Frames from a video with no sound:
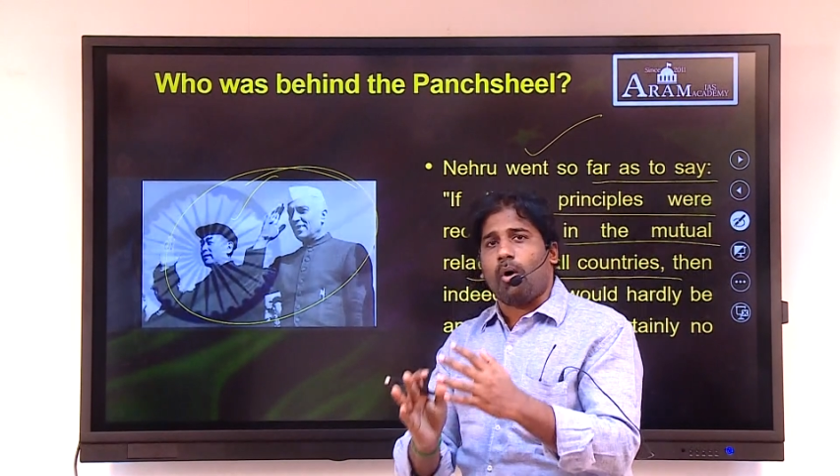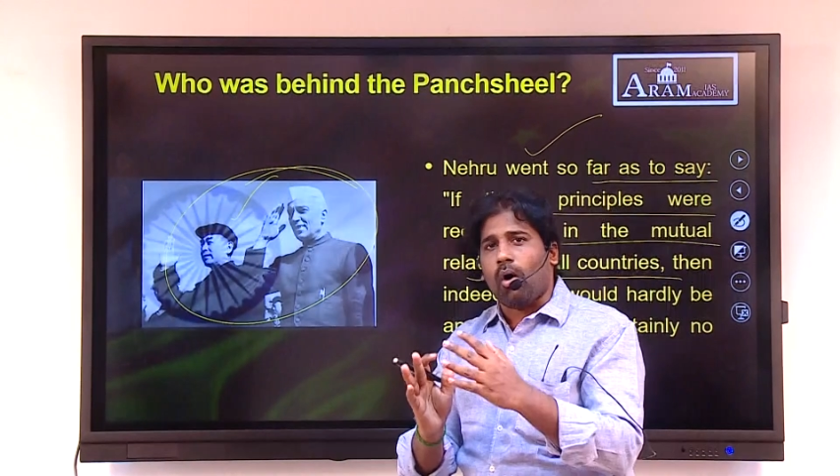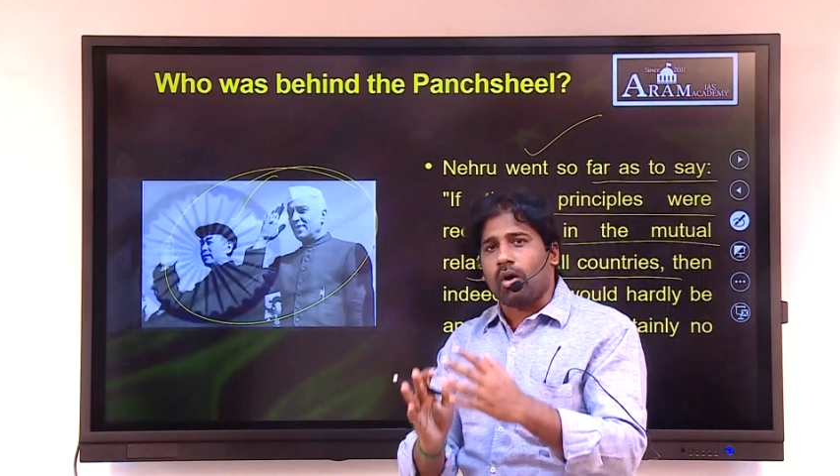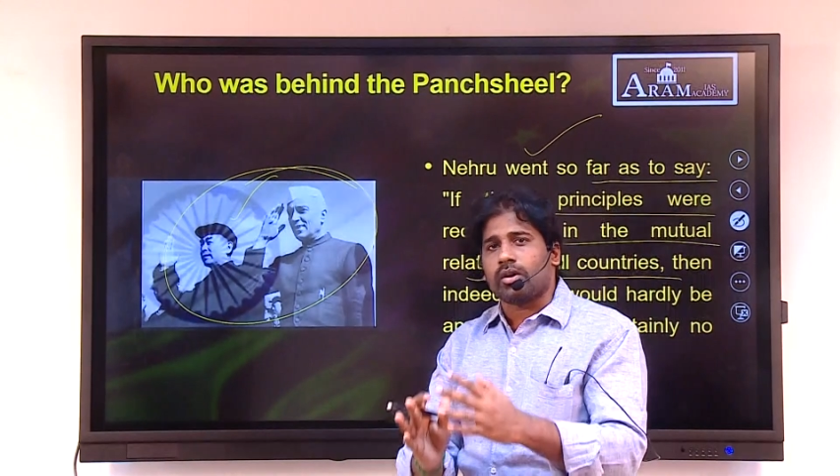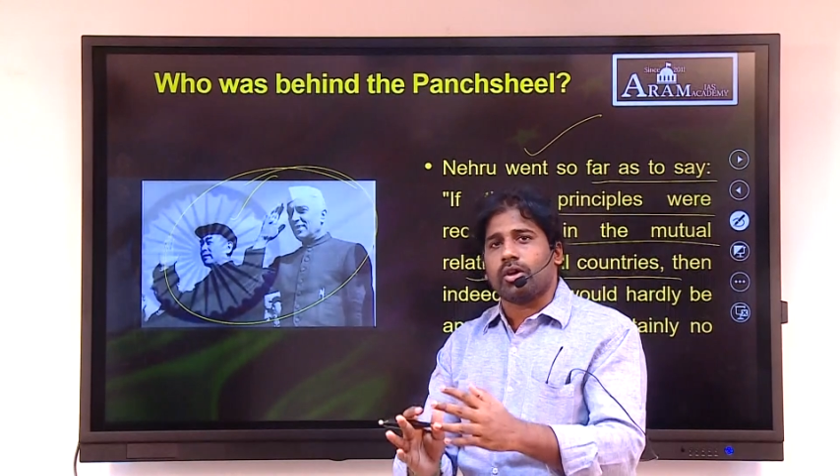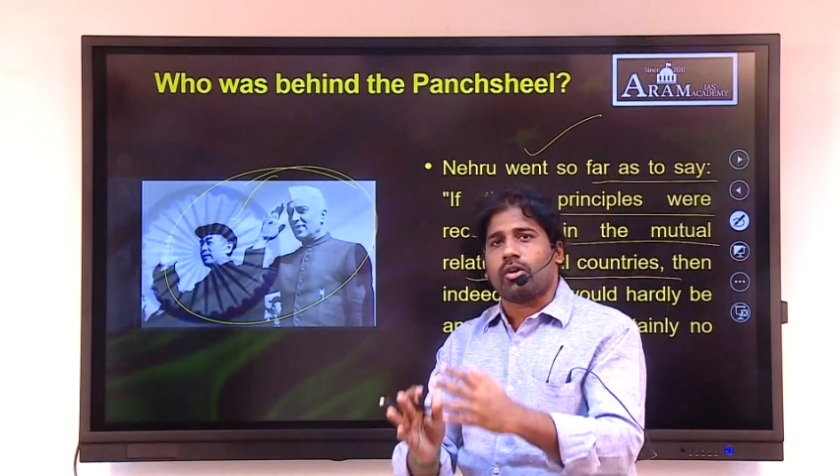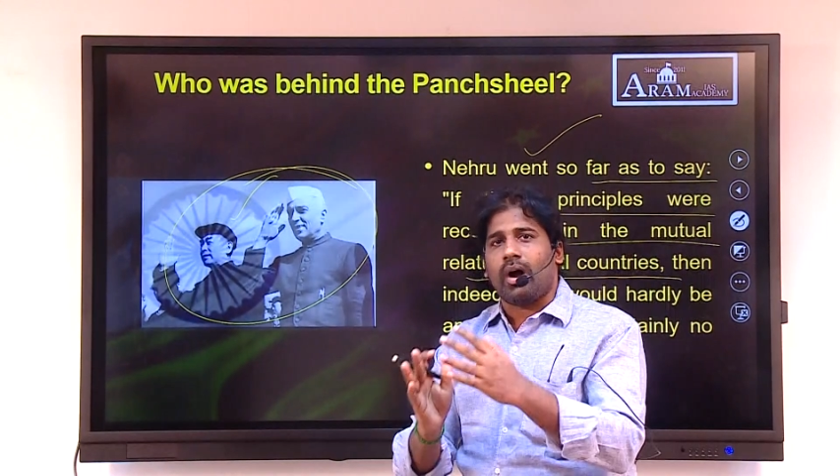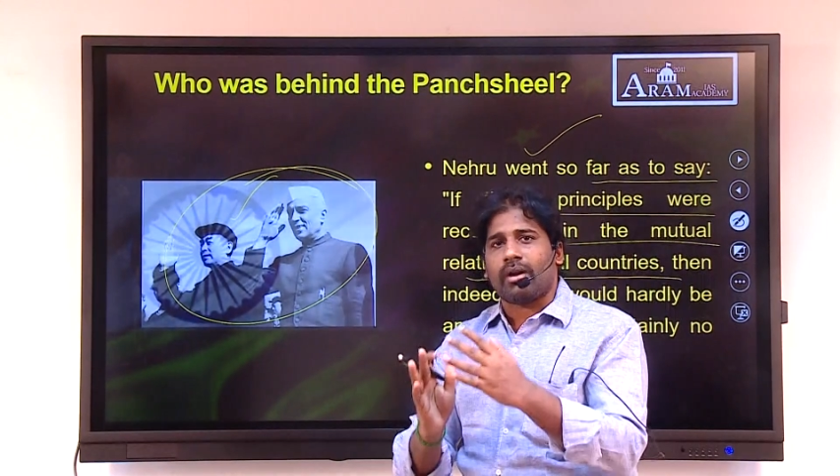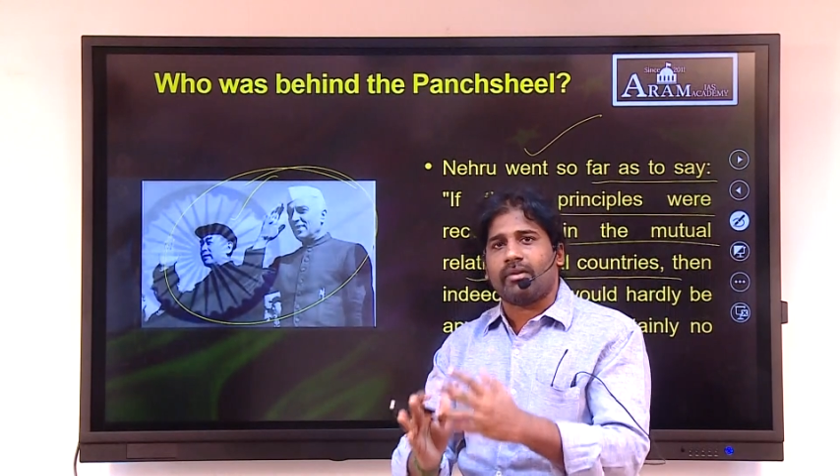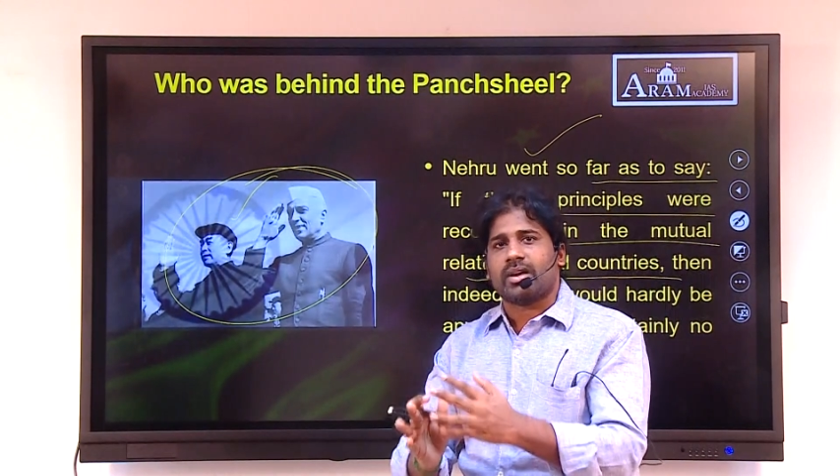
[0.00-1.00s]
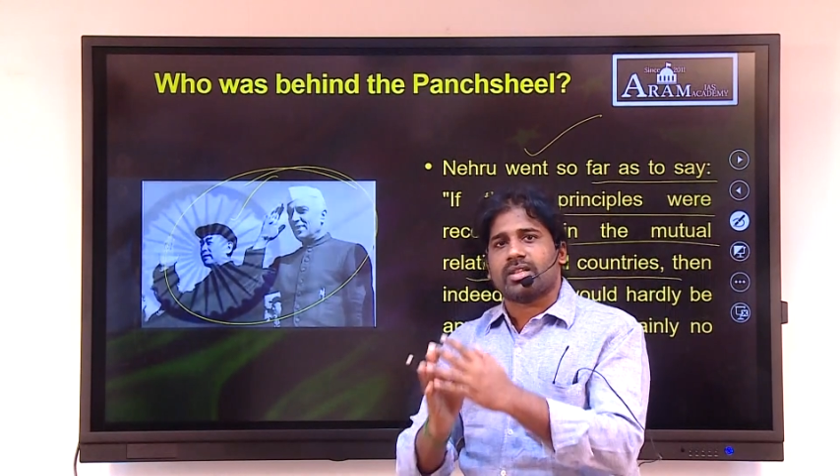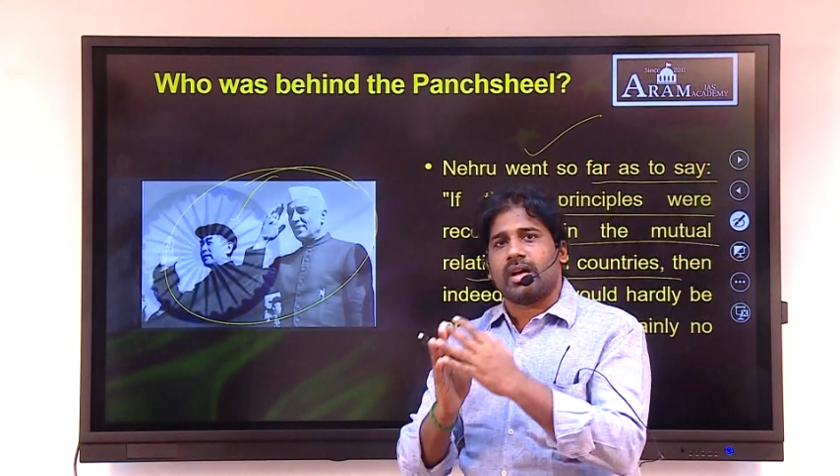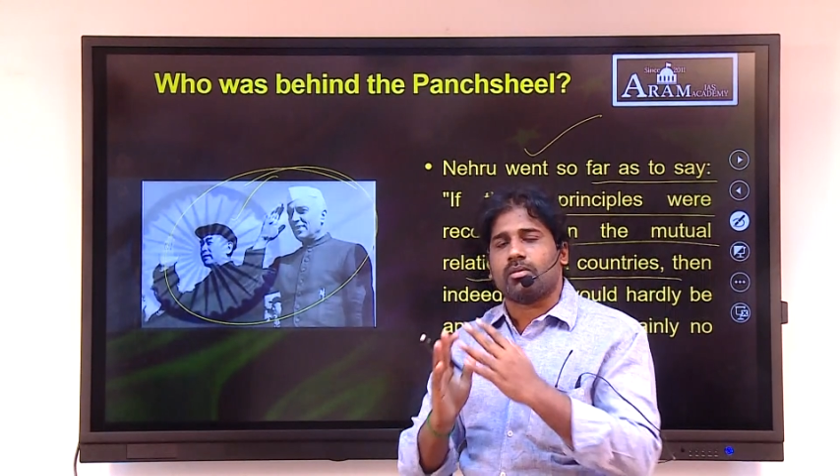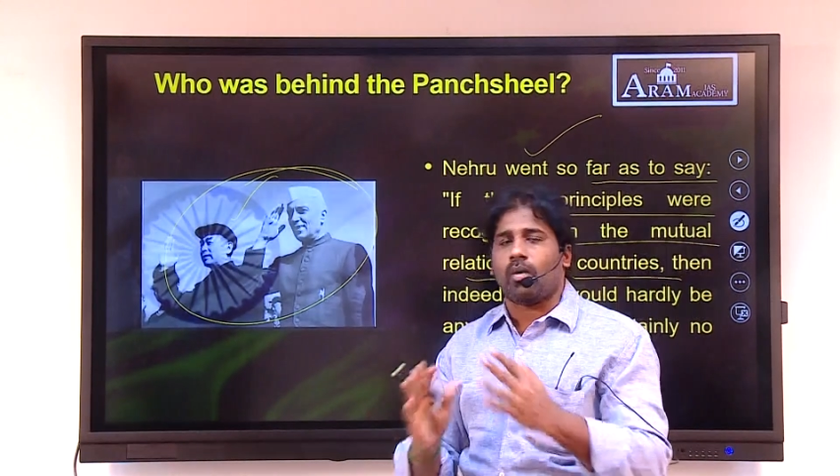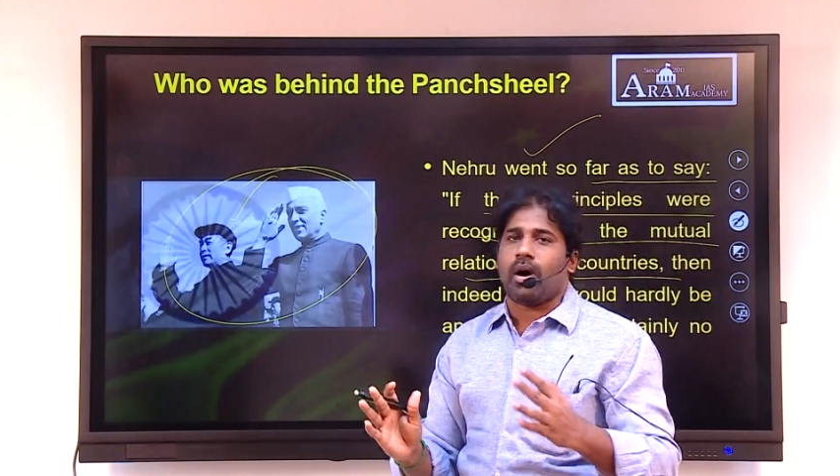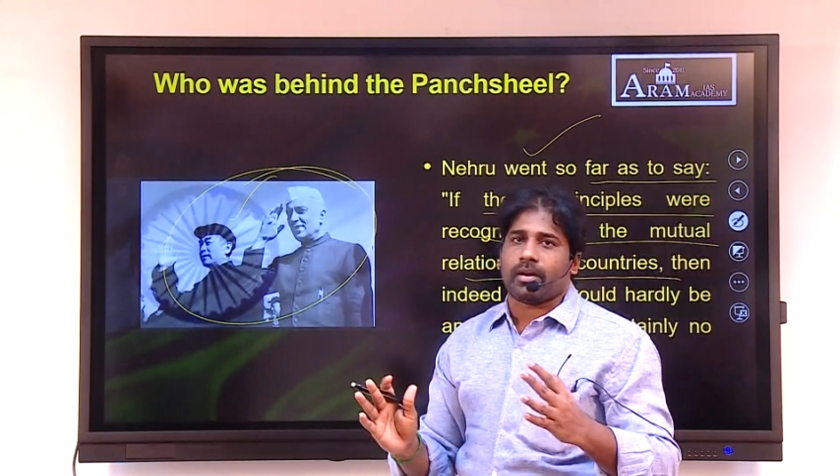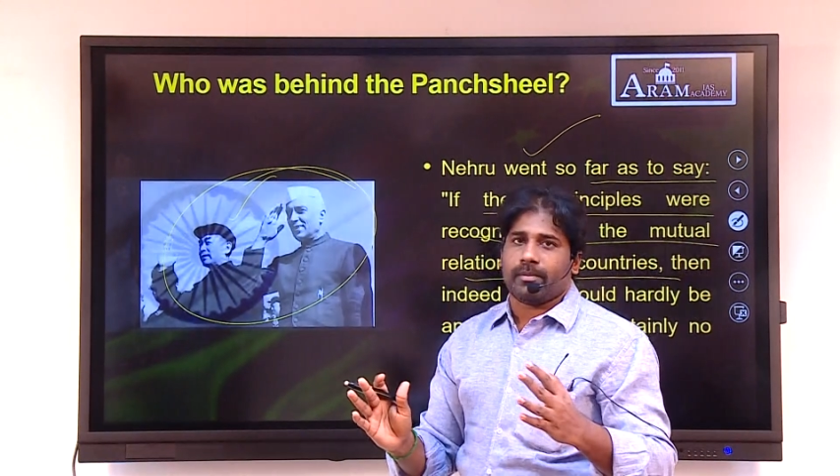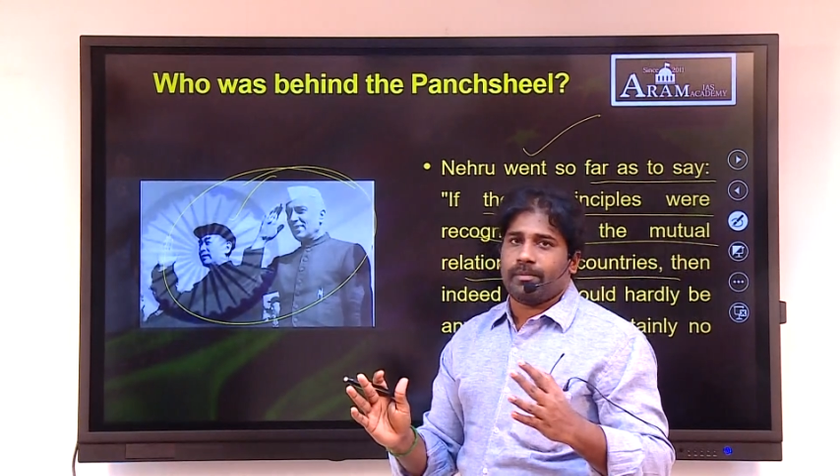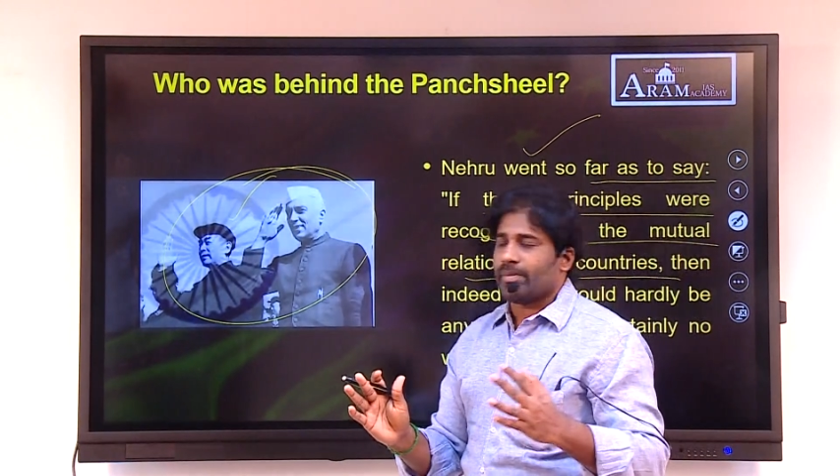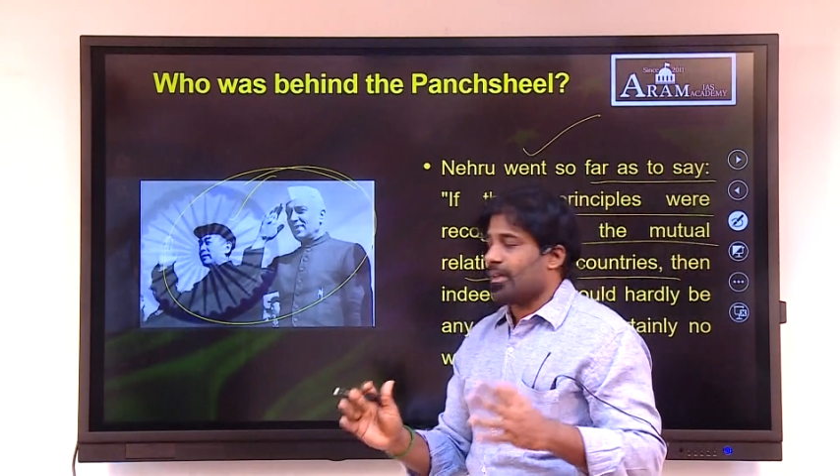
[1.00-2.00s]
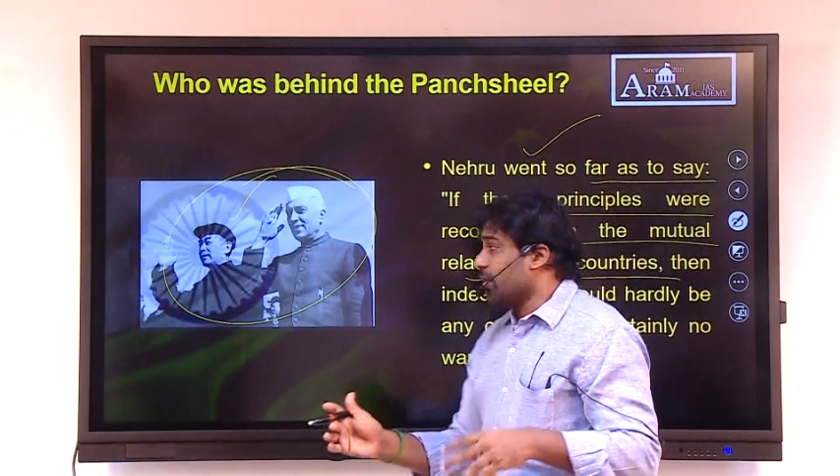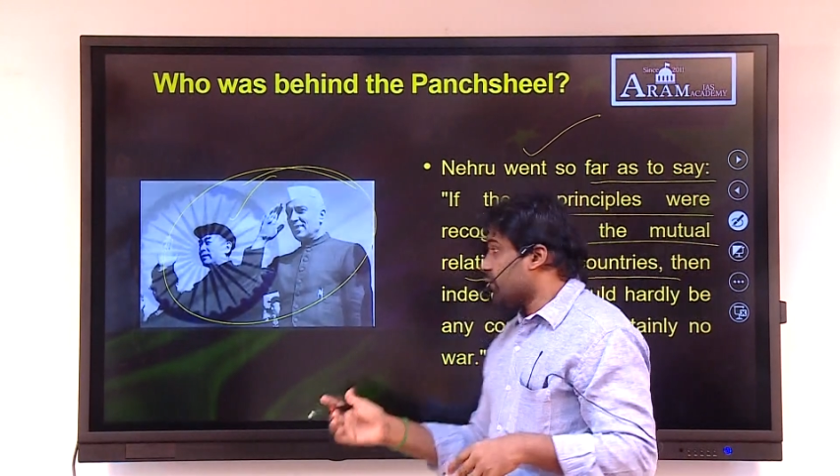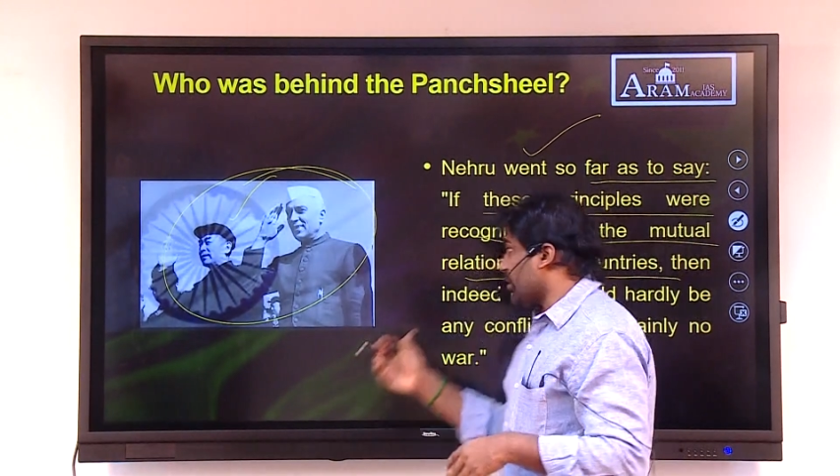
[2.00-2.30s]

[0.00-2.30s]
all the conflicts and war. So